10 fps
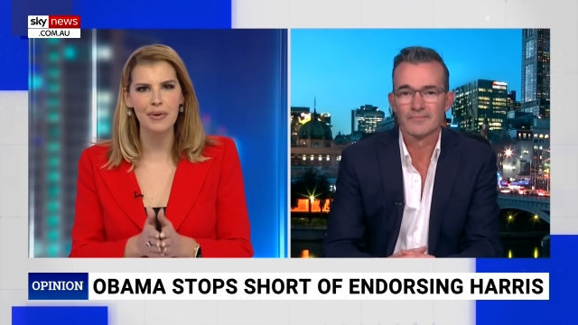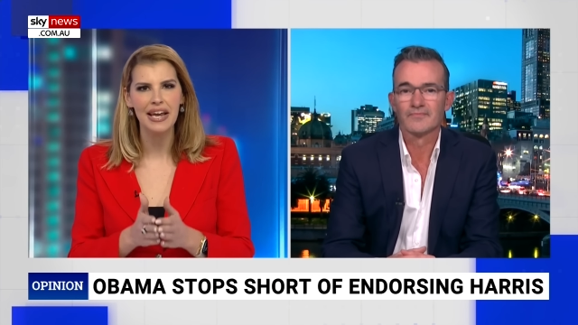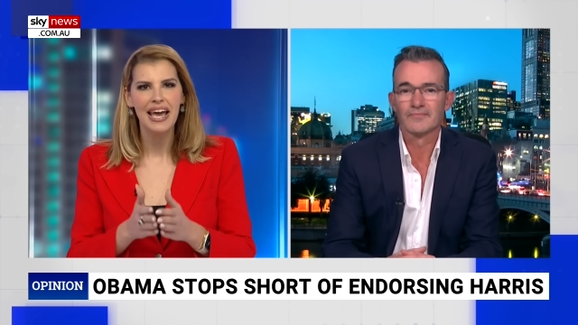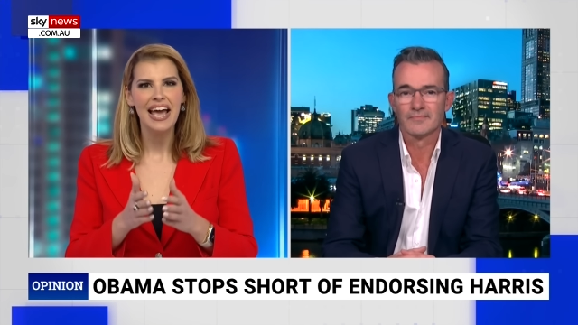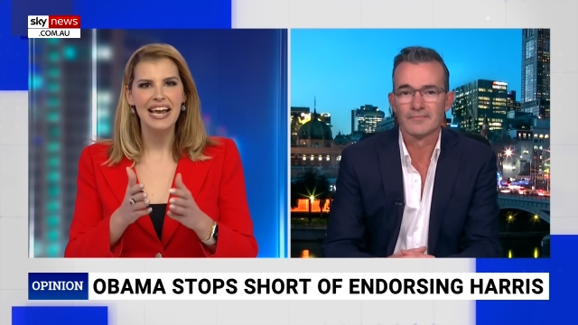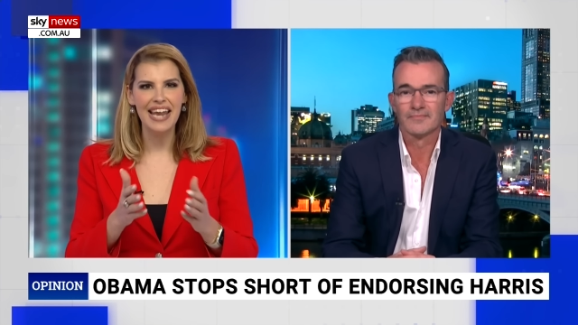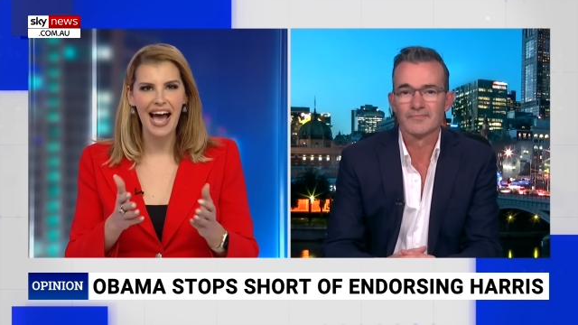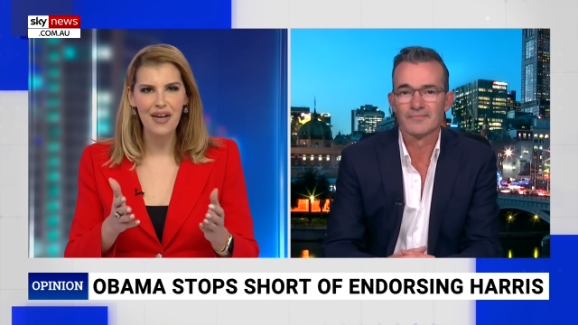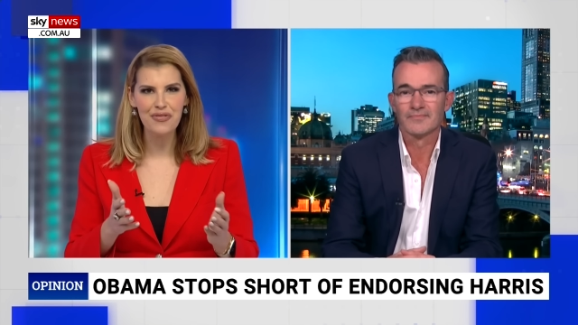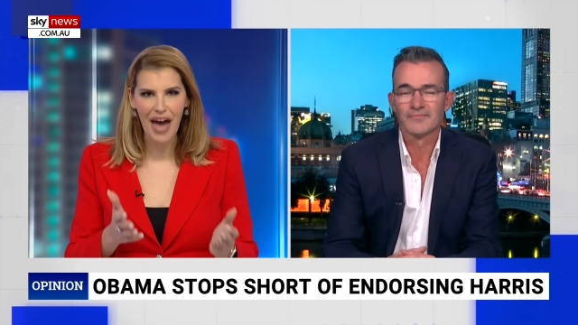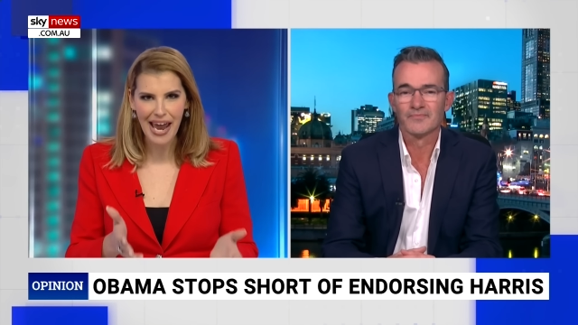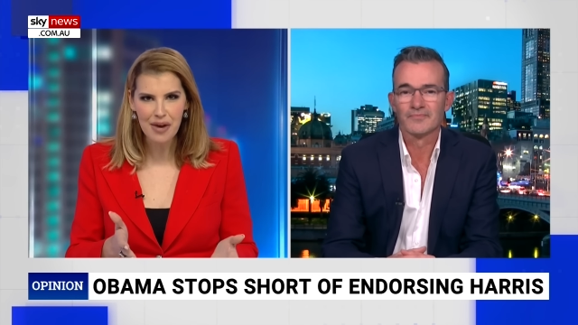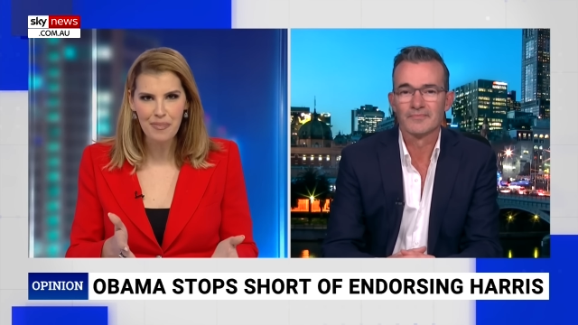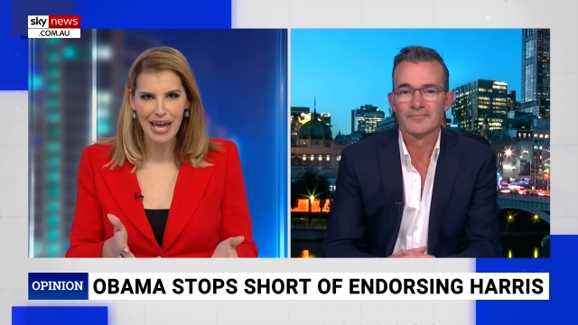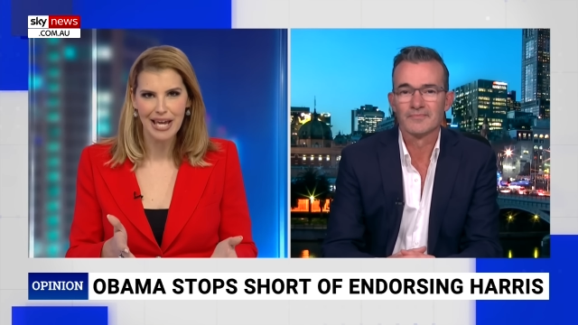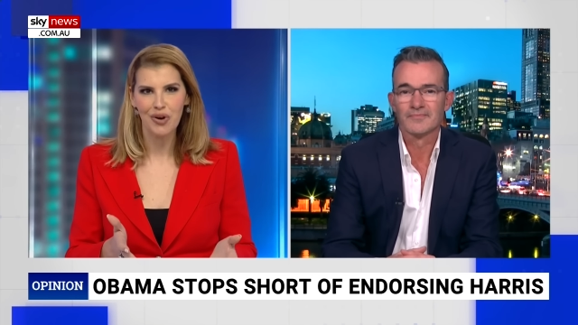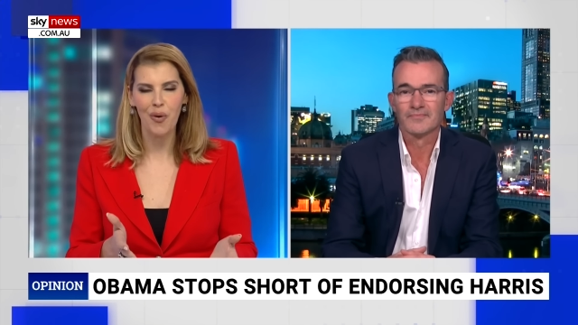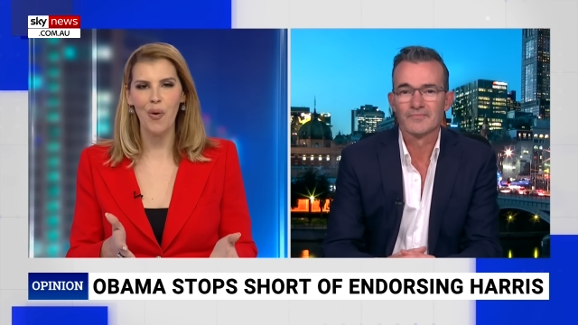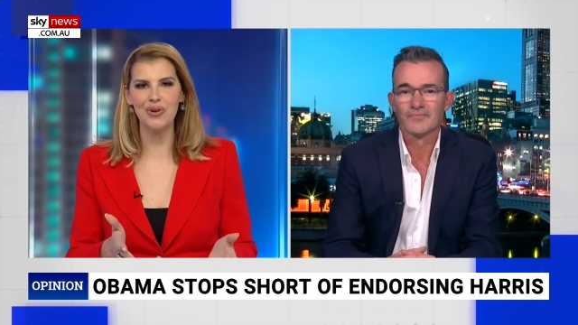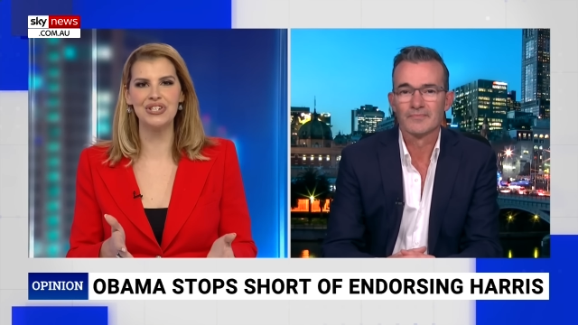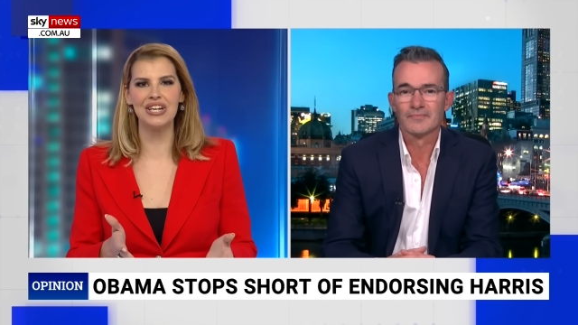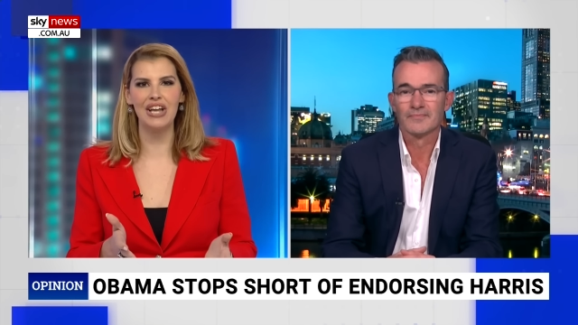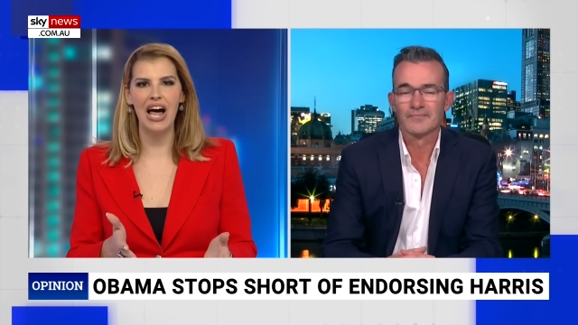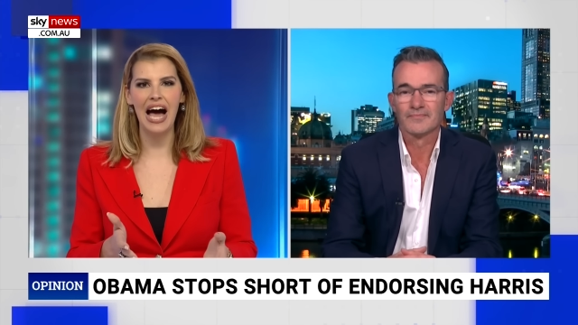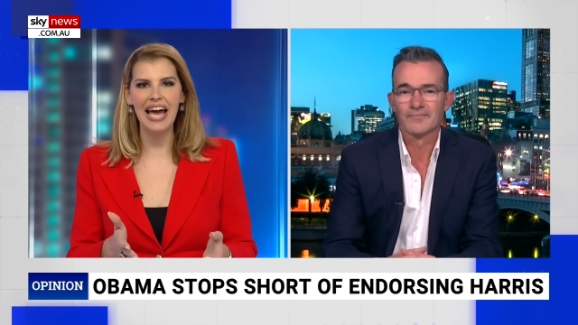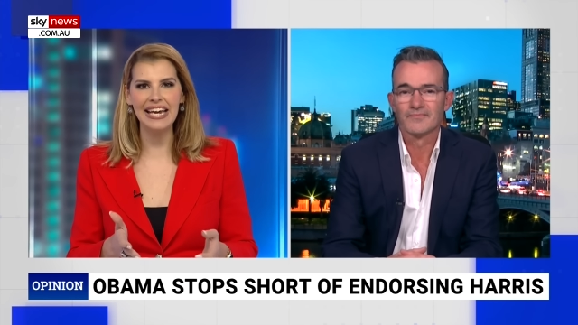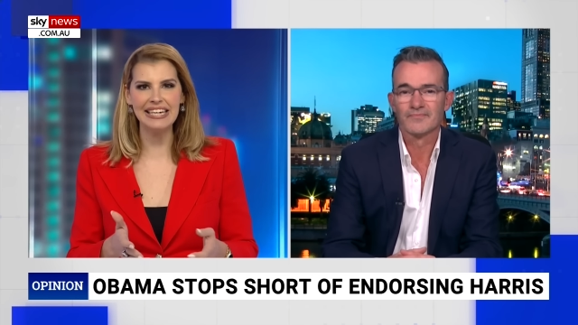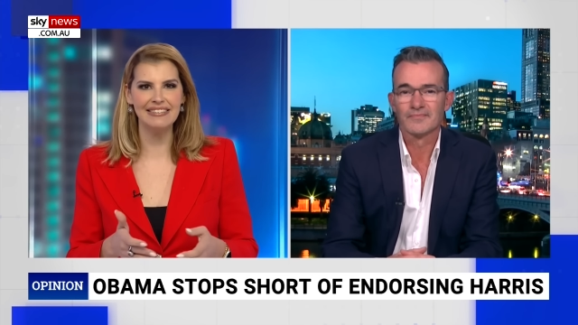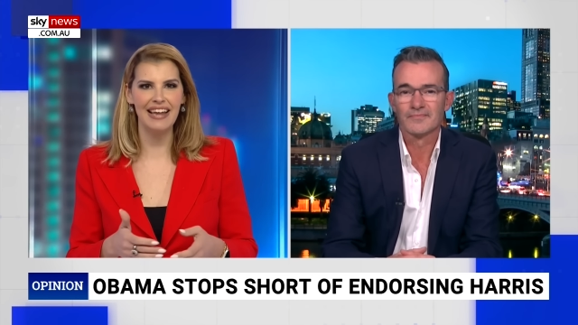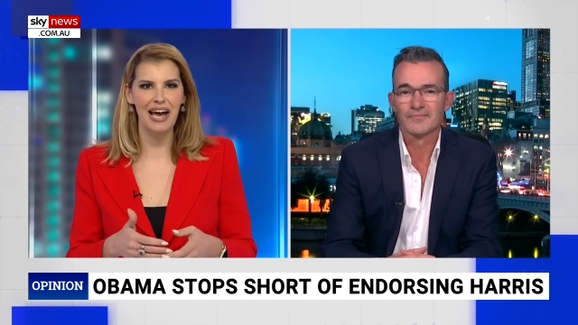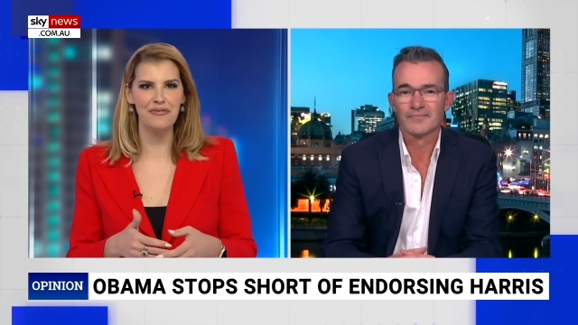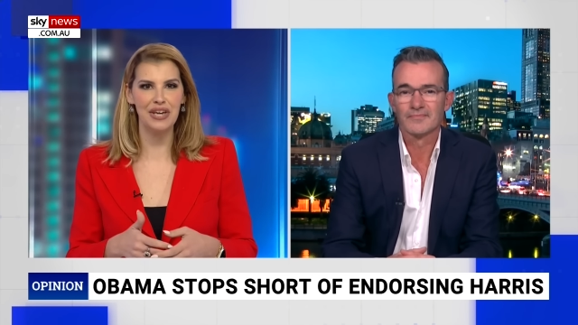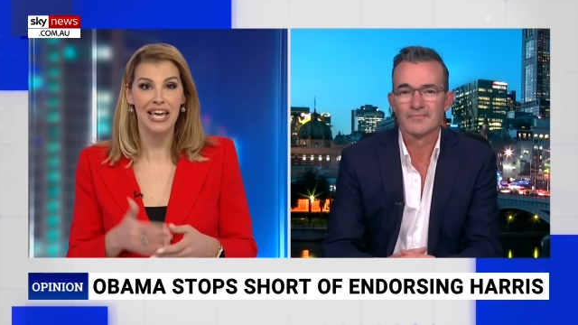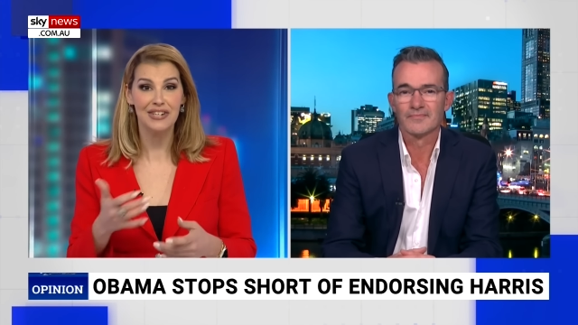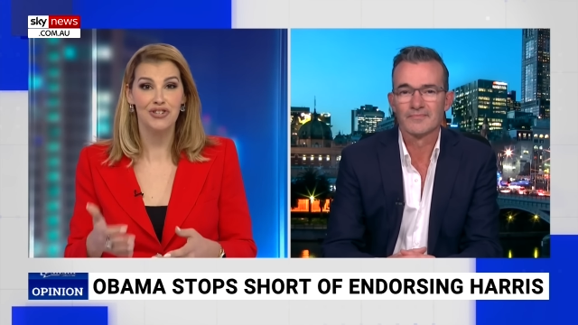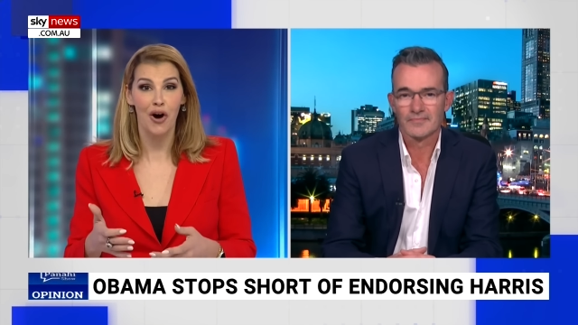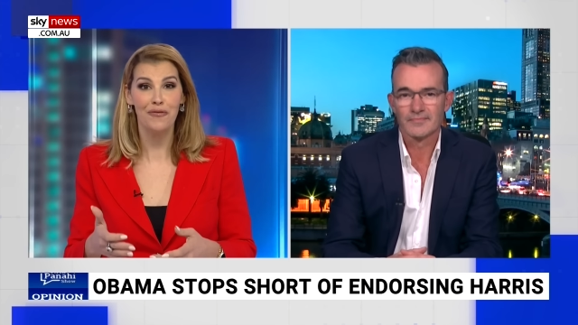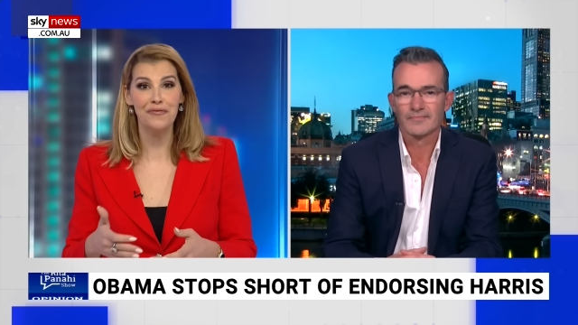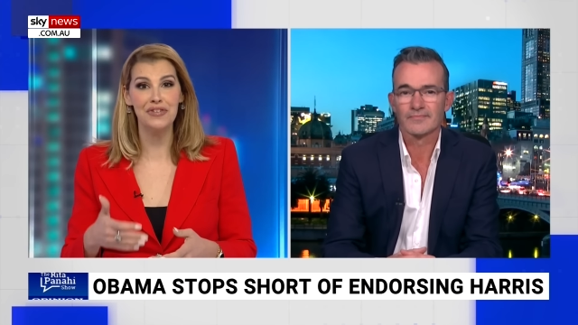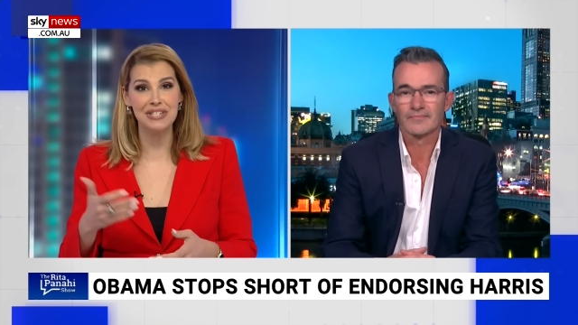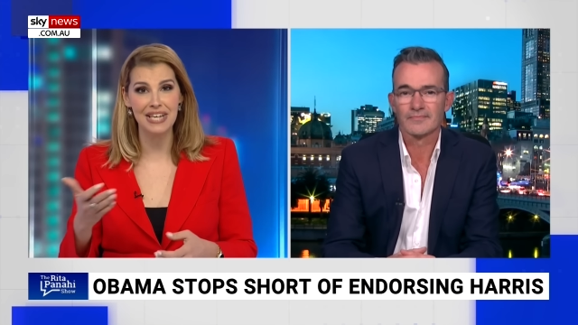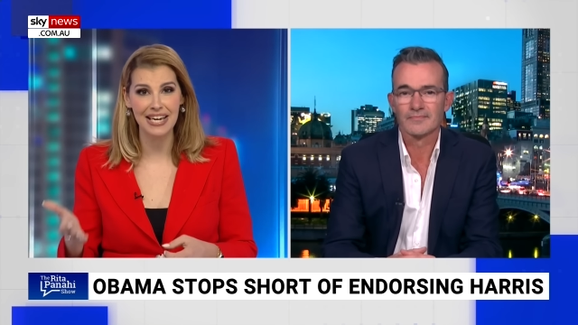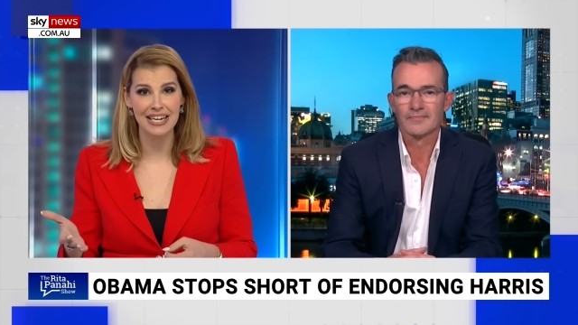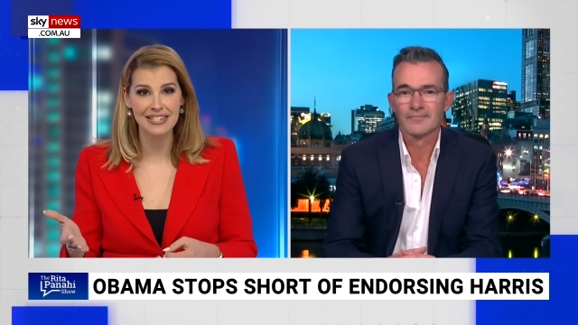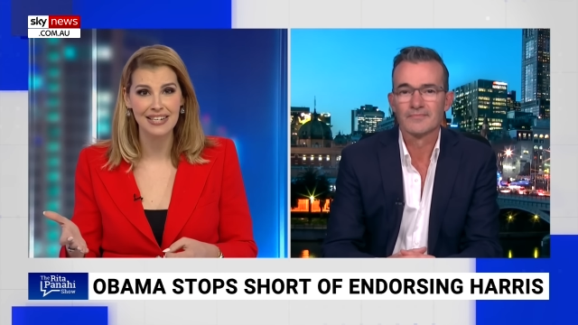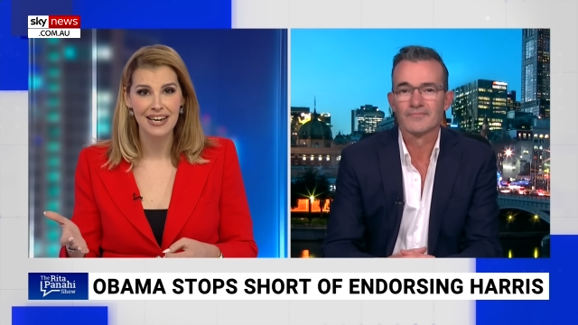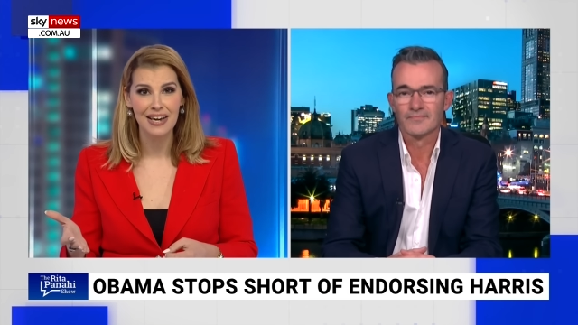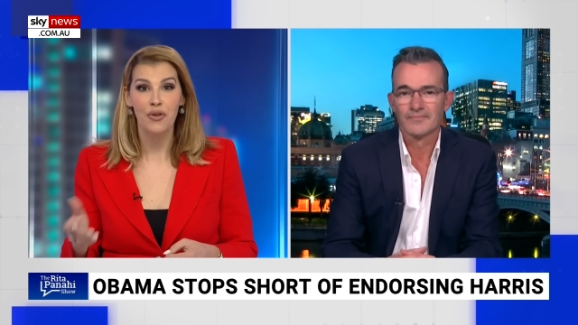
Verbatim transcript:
Speaker 1: but now they are being caught in a lie and have kicked off the ticket.